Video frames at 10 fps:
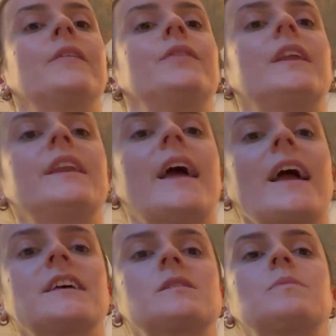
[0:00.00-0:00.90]
The
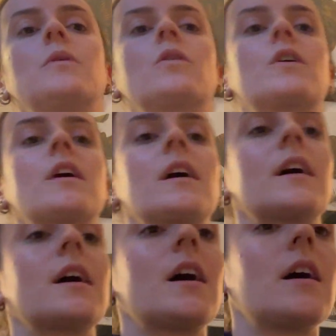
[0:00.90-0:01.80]
next book
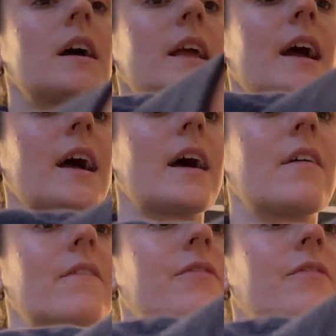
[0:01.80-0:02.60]
I have